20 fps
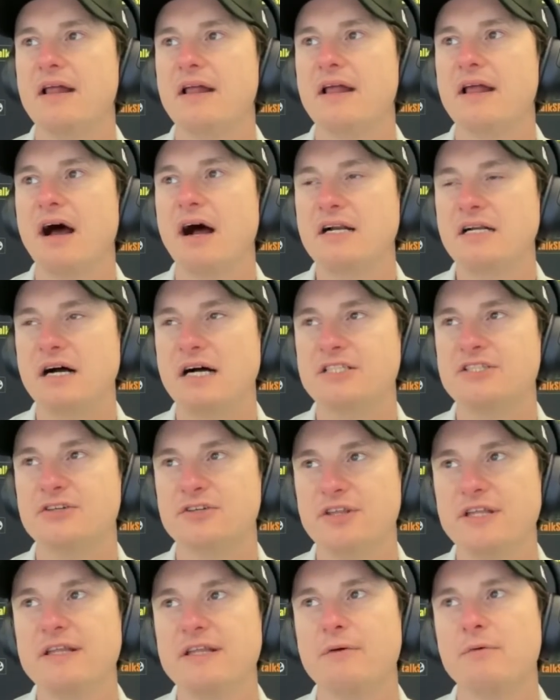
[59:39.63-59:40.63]
I do
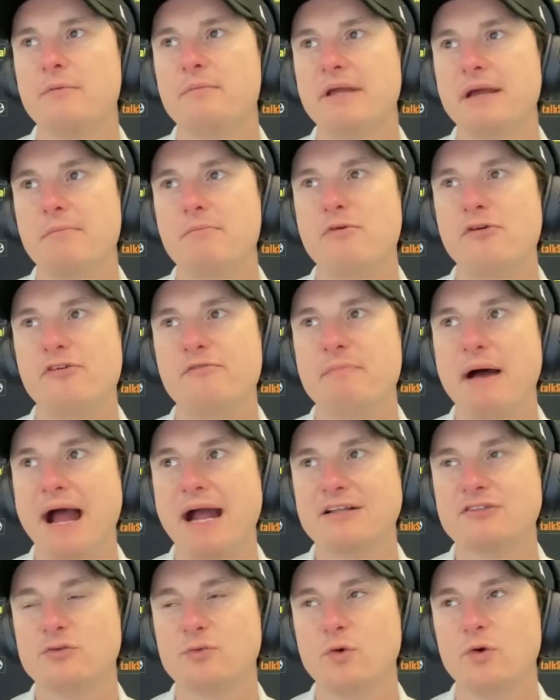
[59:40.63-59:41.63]
think there will be a move back
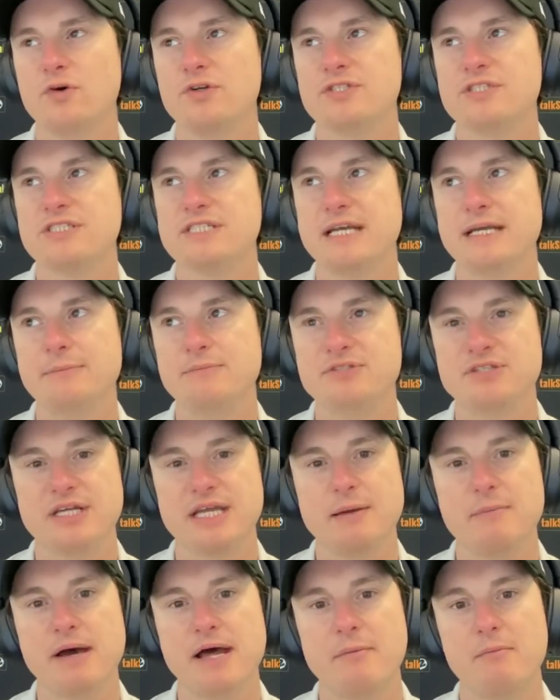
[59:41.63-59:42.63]
towards teams thinking
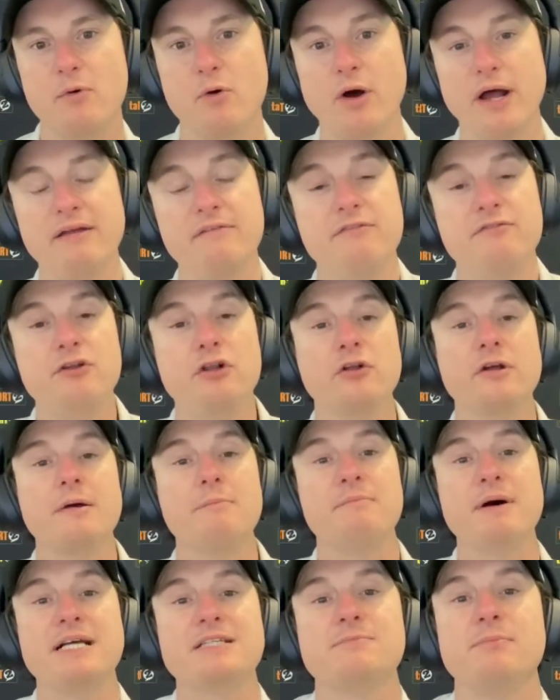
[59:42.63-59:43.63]
about it more. If you look at
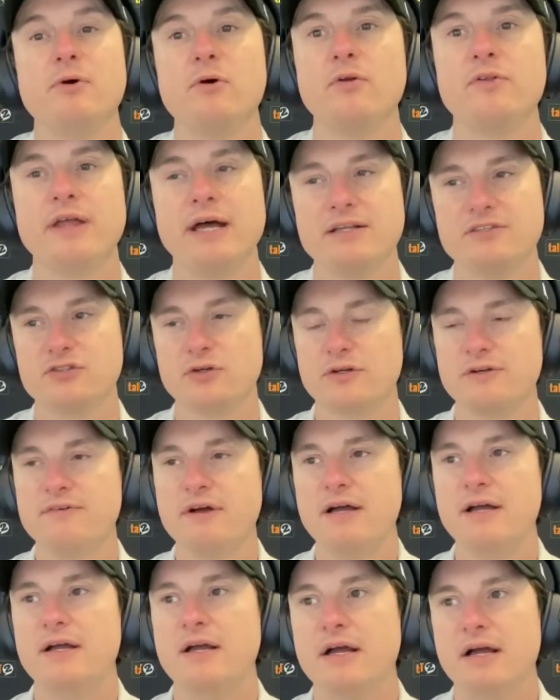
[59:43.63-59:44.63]
baseball, that sort of
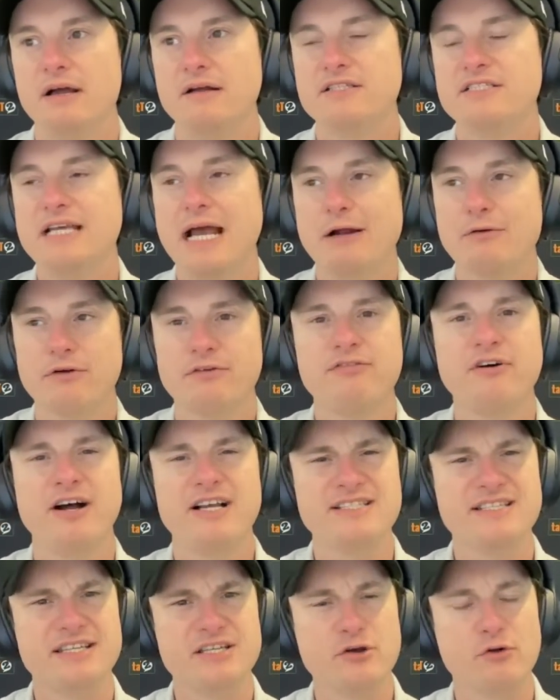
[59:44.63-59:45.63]

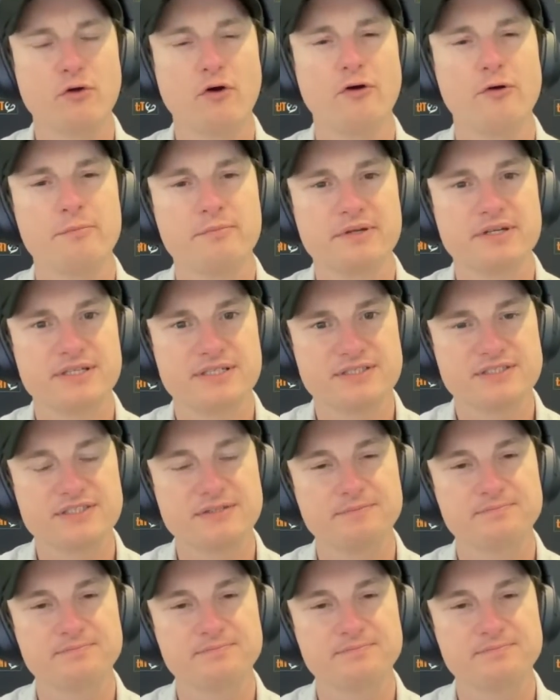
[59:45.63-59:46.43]
sacrificing your openers